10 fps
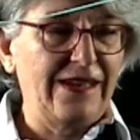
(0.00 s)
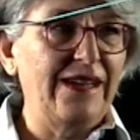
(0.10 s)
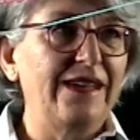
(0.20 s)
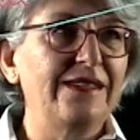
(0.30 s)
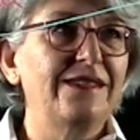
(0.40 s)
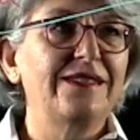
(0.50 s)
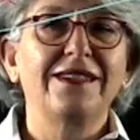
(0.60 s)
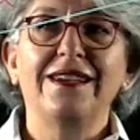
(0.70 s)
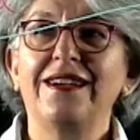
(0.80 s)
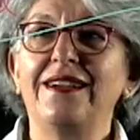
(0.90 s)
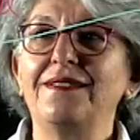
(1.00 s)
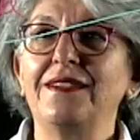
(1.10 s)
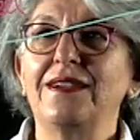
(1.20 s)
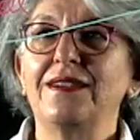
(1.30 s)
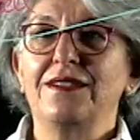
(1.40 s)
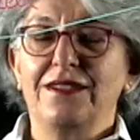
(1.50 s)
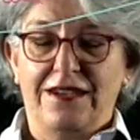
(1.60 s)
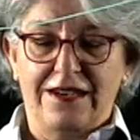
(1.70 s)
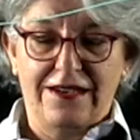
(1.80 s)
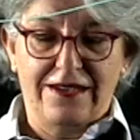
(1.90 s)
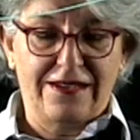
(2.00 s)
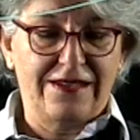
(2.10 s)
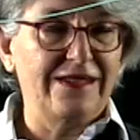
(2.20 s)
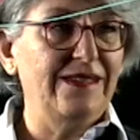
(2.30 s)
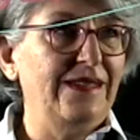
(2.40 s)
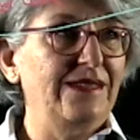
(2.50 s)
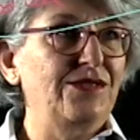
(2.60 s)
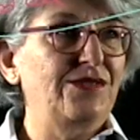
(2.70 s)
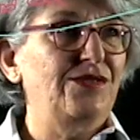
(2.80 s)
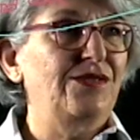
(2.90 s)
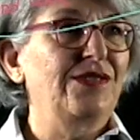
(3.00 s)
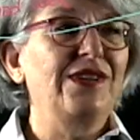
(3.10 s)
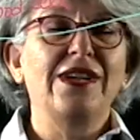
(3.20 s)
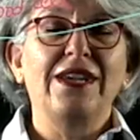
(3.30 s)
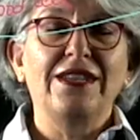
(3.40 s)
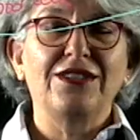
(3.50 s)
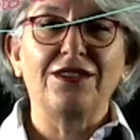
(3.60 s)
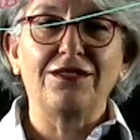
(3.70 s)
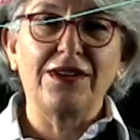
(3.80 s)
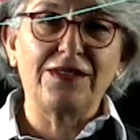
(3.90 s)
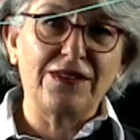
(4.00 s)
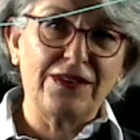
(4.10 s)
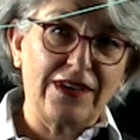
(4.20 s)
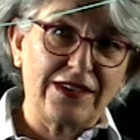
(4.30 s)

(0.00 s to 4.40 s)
and we are just generating a